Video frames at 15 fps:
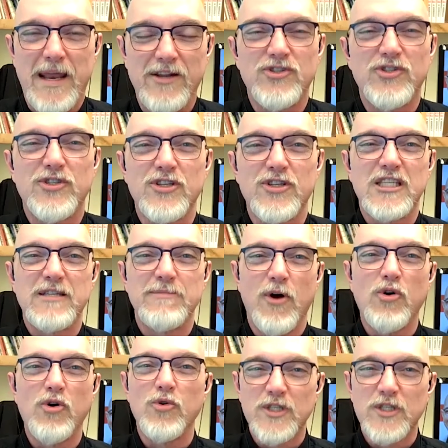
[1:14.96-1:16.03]
we managed to
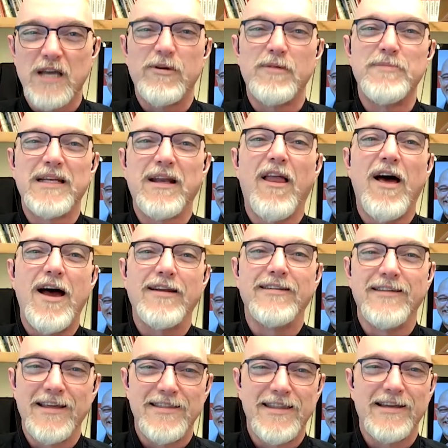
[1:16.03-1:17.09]
smoke Osama bin
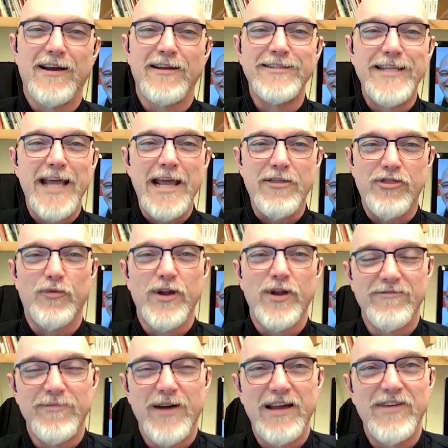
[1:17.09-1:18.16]
Laden, I think, on day
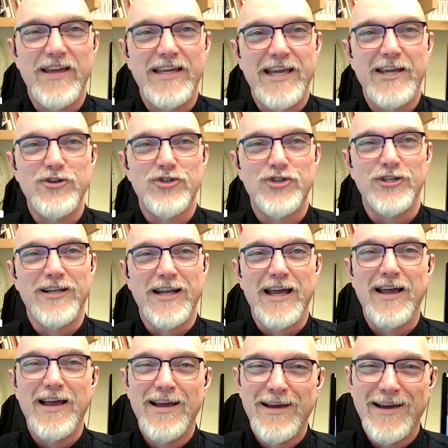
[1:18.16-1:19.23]
3 of my vacation.
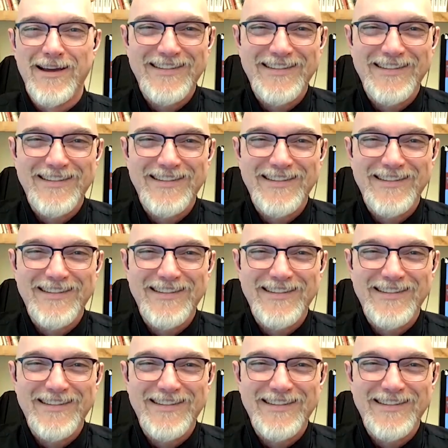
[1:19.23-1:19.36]
I